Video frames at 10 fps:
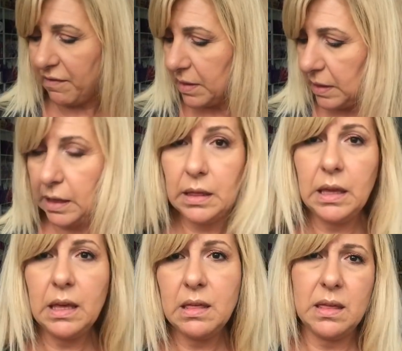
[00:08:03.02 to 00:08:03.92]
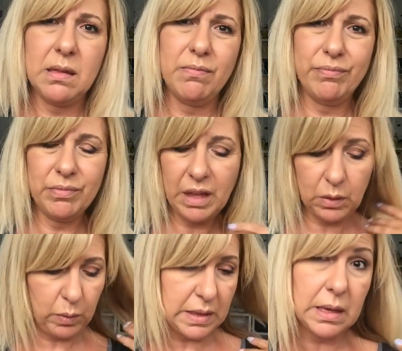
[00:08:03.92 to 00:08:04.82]
have seen these.
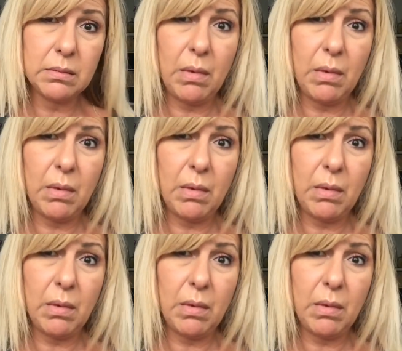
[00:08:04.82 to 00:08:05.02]
It was in